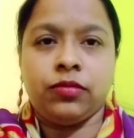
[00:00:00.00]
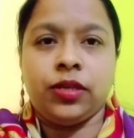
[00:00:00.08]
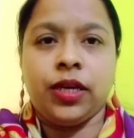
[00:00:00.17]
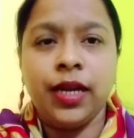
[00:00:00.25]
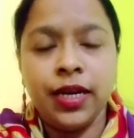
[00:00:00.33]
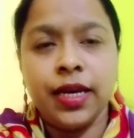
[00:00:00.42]

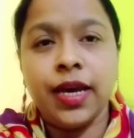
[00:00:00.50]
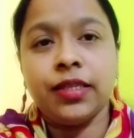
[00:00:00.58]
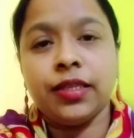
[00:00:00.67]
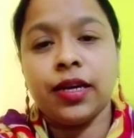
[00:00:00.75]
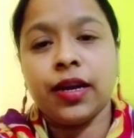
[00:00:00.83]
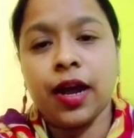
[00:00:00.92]
In case
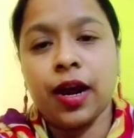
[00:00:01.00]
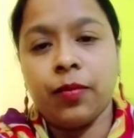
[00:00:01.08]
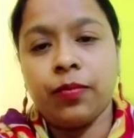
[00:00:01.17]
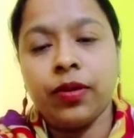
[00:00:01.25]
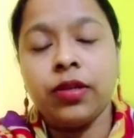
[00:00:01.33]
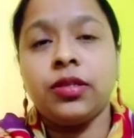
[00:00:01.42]
the
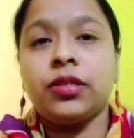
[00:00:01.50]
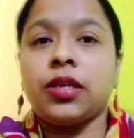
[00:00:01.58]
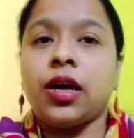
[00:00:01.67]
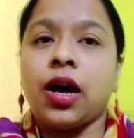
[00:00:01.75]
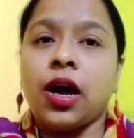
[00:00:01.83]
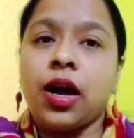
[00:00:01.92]
carpels
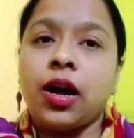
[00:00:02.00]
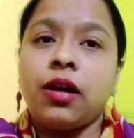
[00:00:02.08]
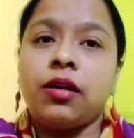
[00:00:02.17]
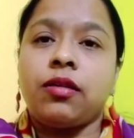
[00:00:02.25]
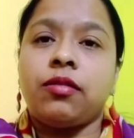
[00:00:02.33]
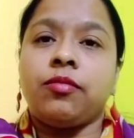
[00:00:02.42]

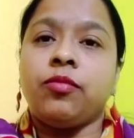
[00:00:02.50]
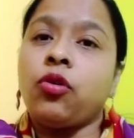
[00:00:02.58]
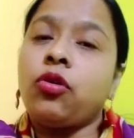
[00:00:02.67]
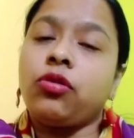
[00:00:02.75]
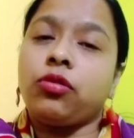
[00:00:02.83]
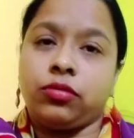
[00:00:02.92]
are
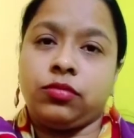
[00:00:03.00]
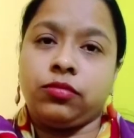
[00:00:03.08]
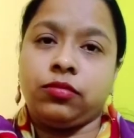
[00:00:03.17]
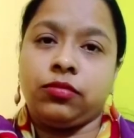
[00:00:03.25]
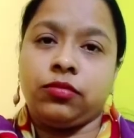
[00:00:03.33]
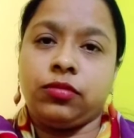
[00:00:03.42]
more,
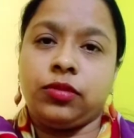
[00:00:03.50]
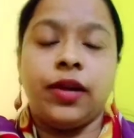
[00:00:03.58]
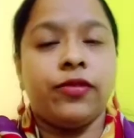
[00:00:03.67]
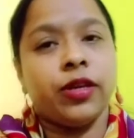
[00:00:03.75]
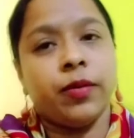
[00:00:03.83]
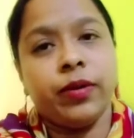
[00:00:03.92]
they
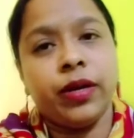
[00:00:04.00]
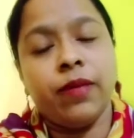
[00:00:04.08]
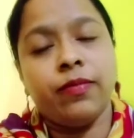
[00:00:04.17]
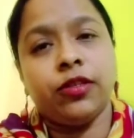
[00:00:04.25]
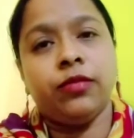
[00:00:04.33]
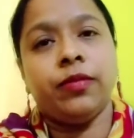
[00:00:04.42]

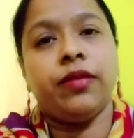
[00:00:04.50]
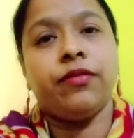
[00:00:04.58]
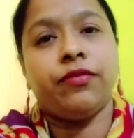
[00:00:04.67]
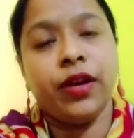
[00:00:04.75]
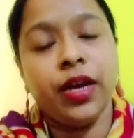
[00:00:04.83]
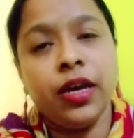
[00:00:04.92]
sometimes remain
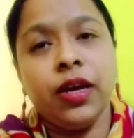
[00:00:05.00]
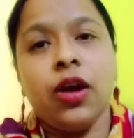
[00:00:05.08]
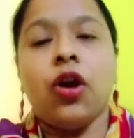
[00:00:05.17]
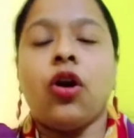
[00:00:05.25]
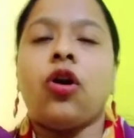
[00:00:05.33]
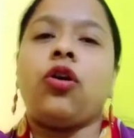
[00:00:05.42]
free
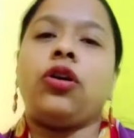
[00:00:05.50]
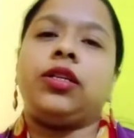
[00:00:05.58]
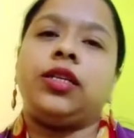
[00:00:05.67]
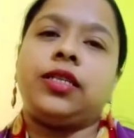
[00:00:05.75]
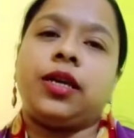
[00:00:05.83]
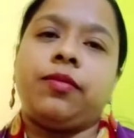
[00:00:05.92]
or they
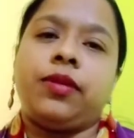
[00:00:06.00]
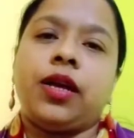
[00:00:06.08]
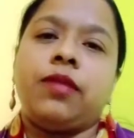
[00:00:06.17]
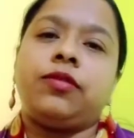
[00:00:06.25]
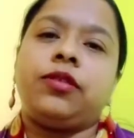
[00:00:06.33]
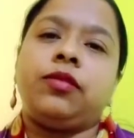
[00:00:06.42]

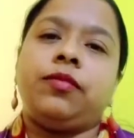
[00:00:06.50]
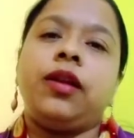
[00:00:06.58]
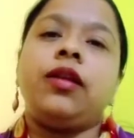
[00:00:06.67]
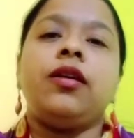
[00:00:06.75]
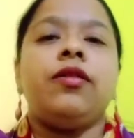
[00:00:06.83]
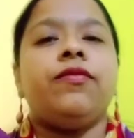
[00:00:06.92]
sometimes remain
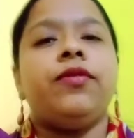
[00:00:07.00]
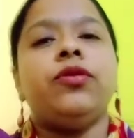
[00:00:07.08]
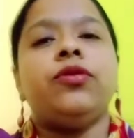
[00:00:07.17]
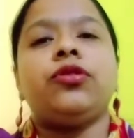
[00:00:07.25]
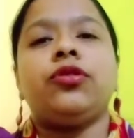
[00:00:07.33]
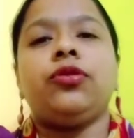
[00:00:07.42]

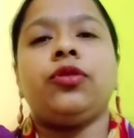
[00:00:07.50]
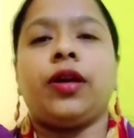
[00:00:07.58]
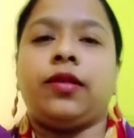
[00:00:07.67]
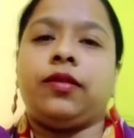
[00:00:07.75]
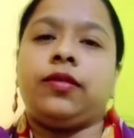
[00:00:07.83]
fused together.